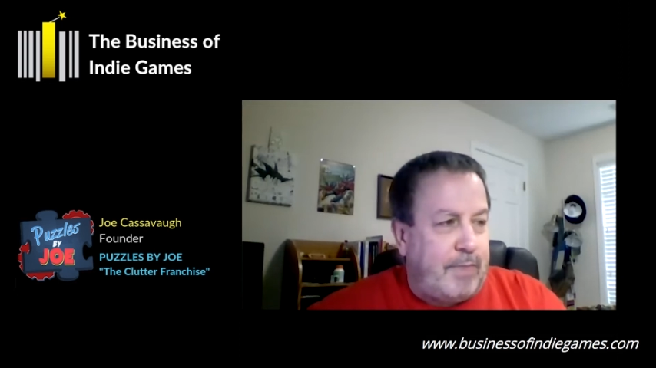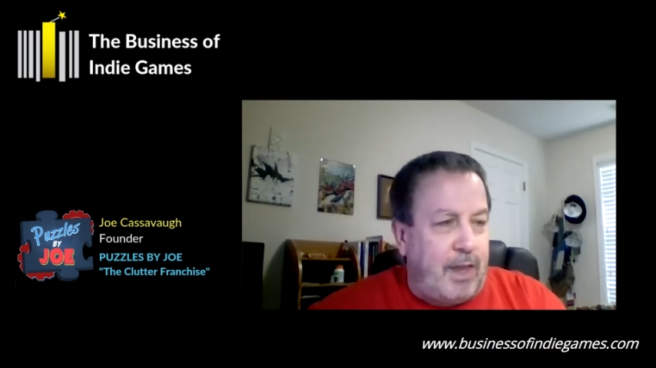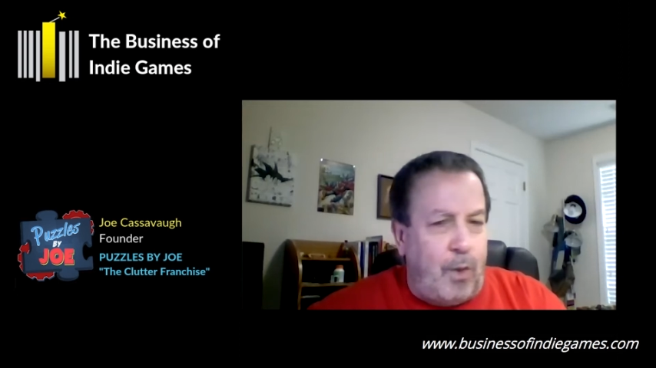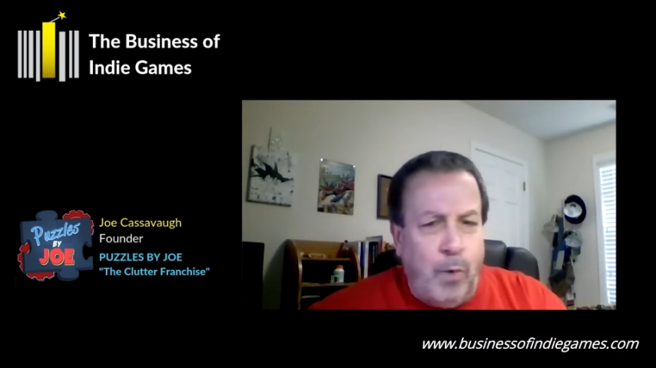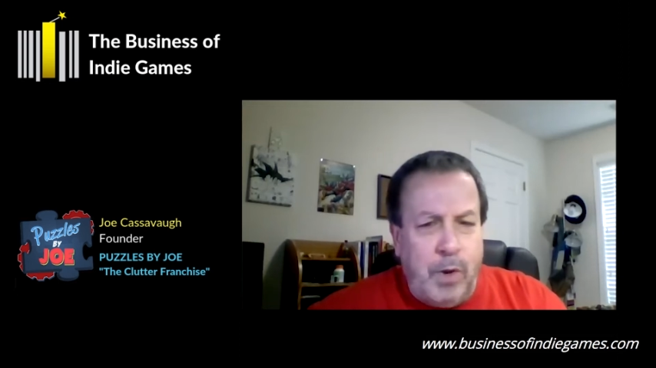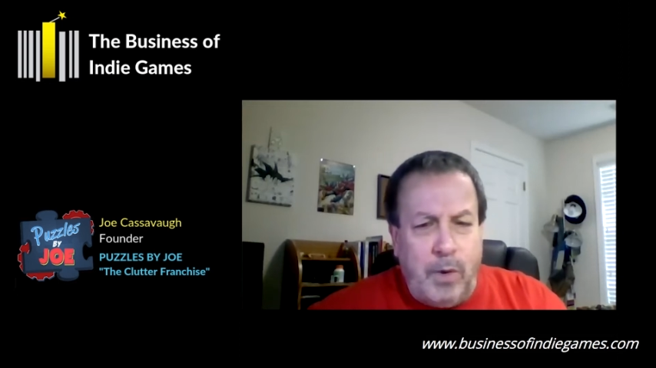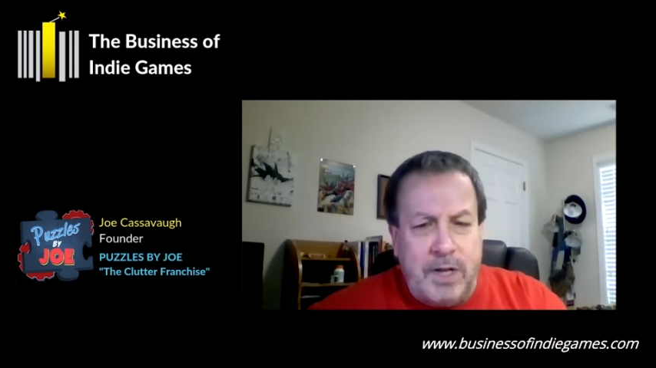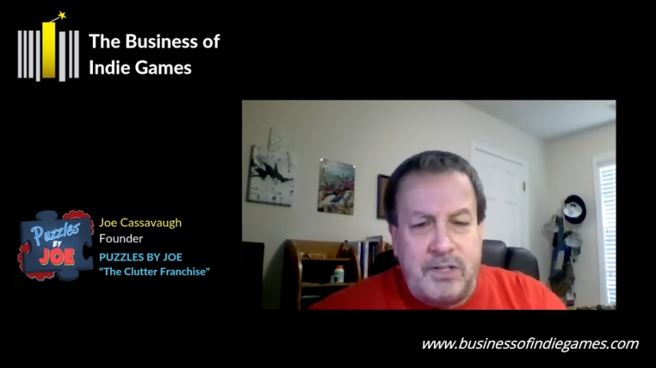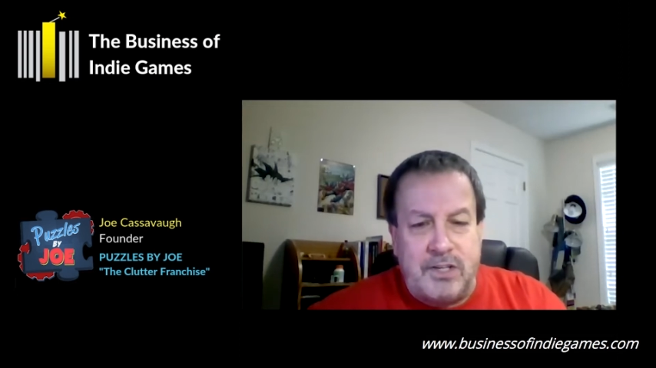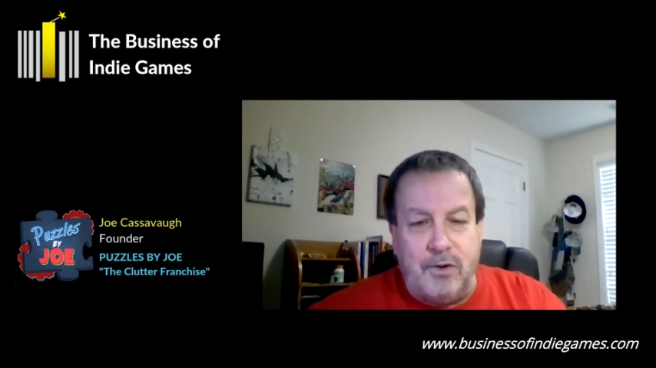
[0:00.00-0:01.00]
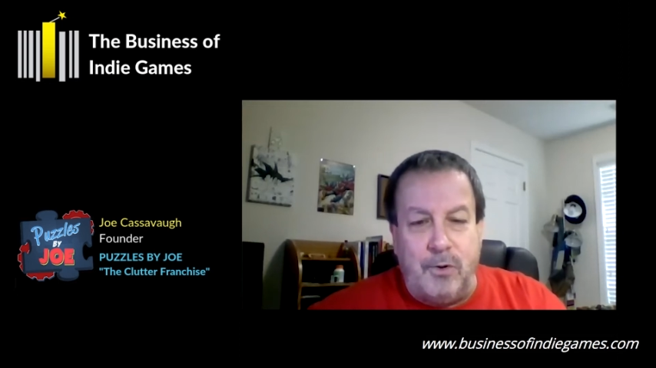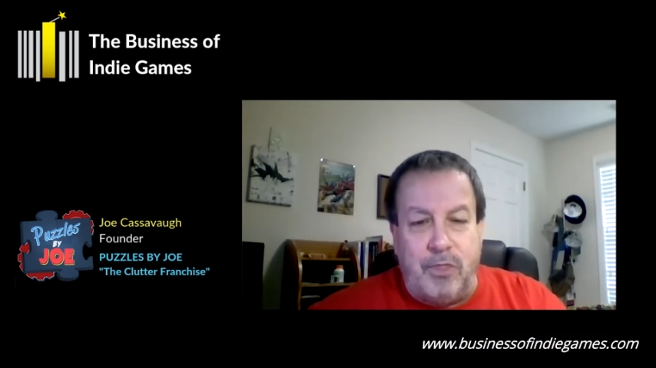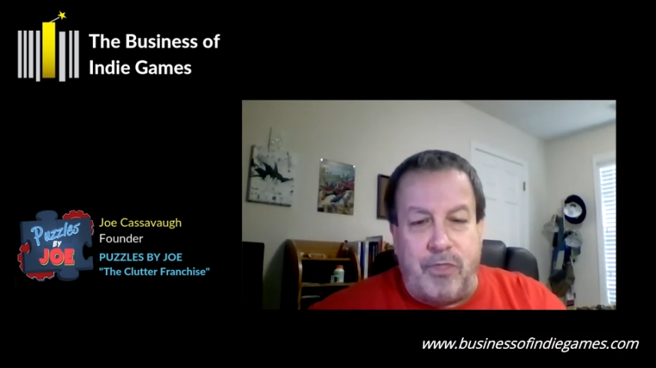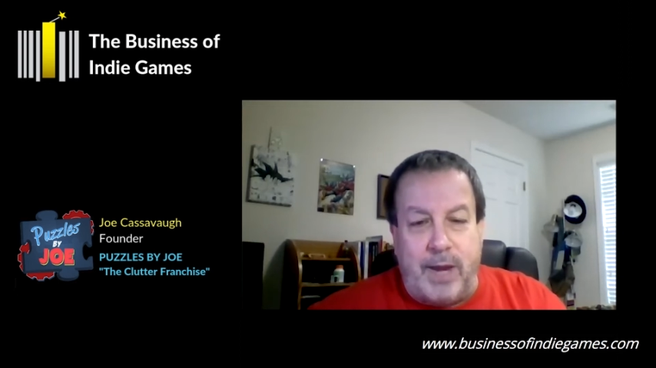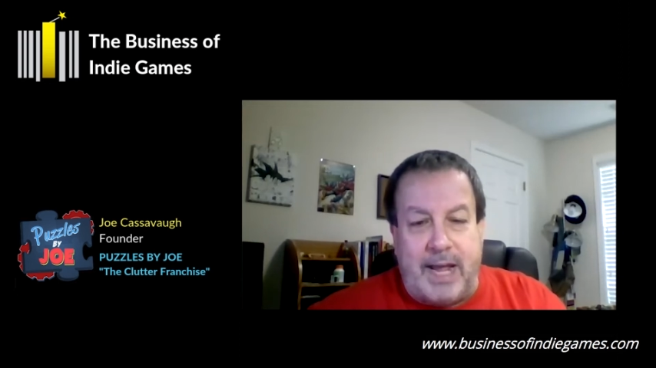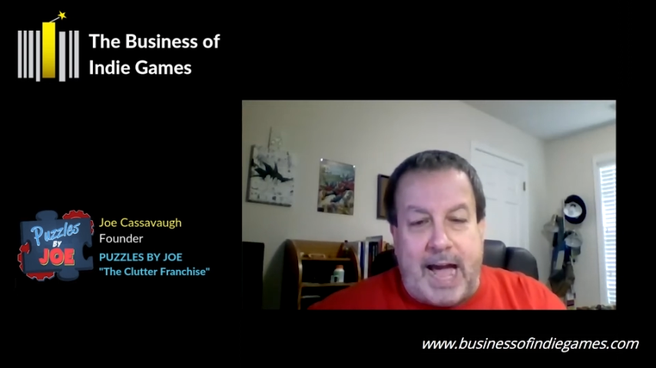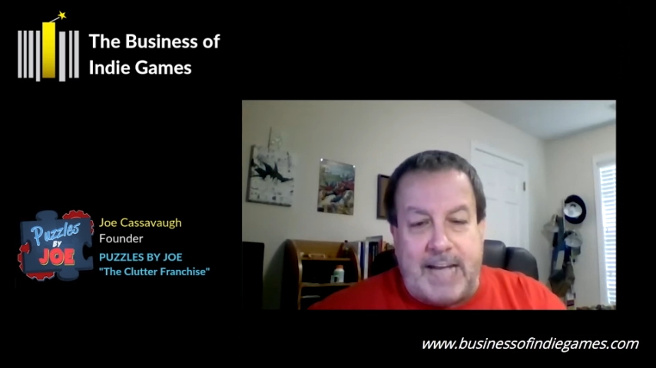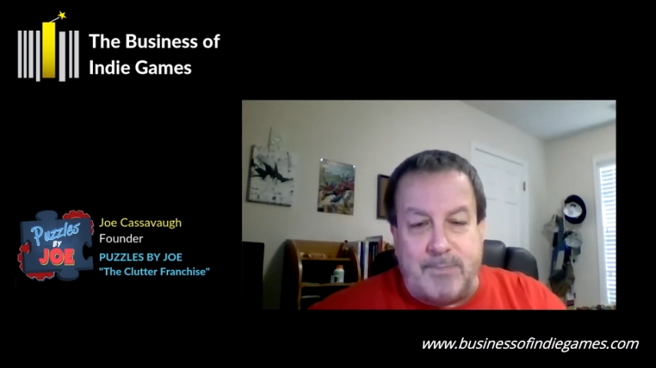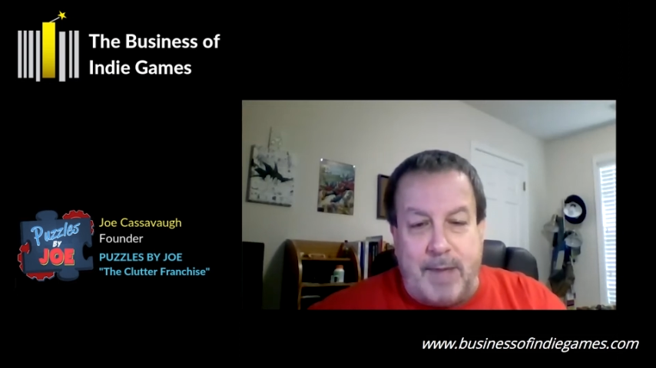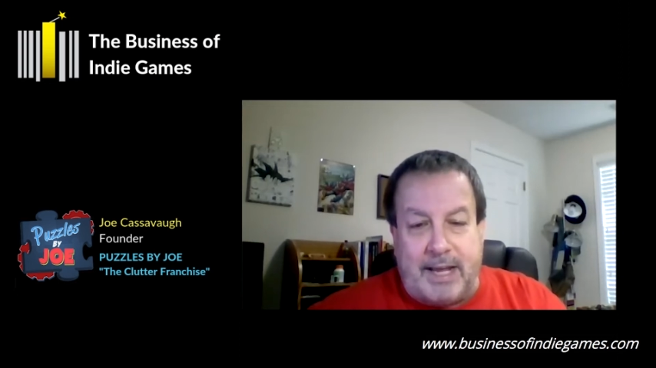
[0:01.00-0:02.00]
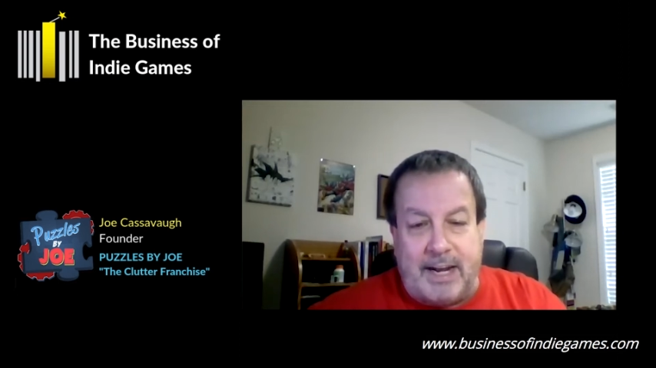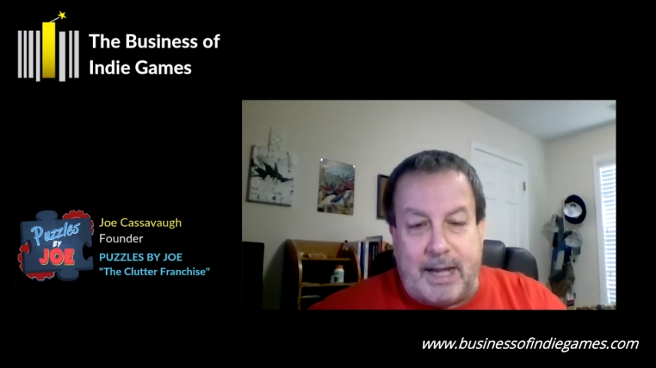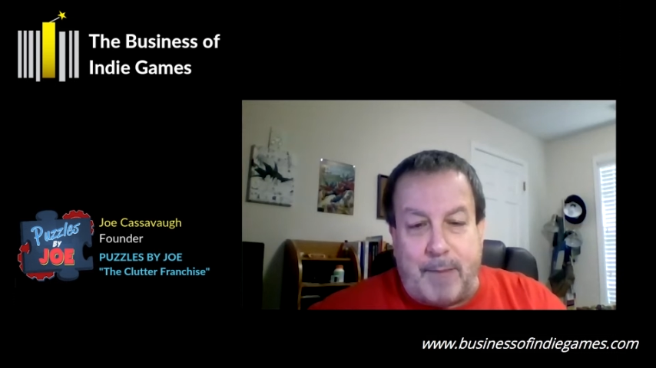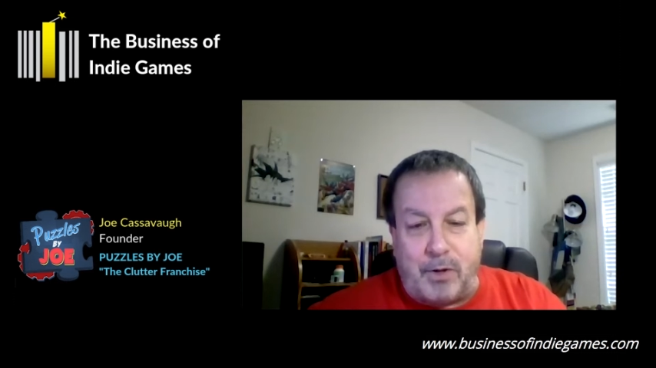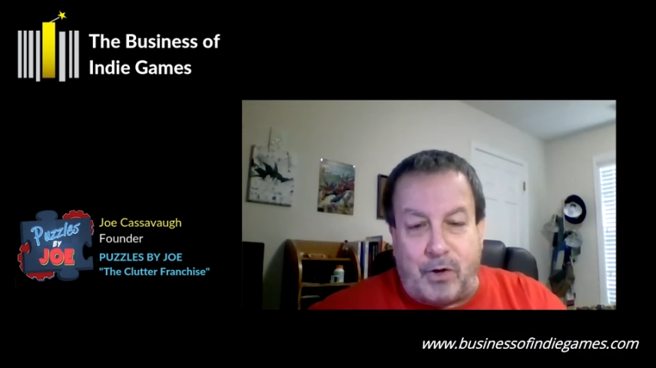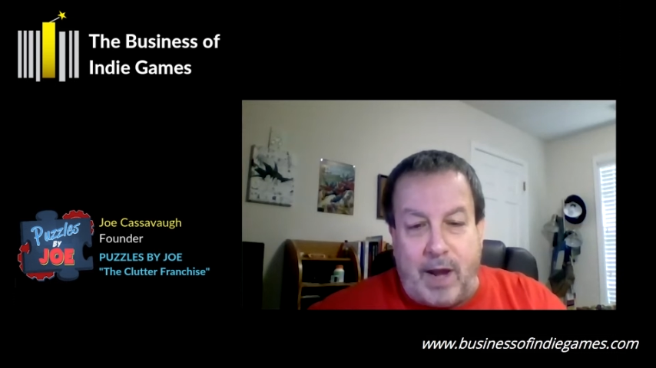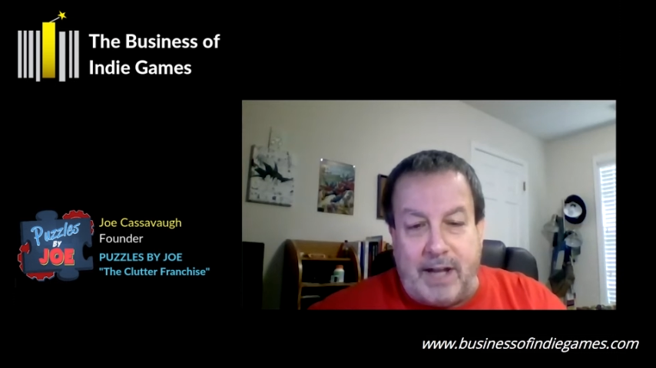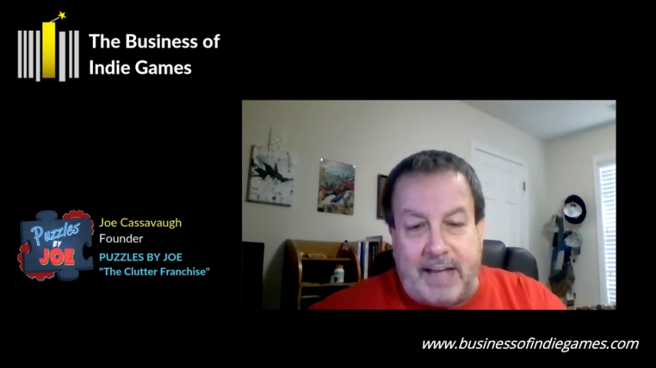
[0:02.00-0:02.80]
We went to 3 guys making a couple of great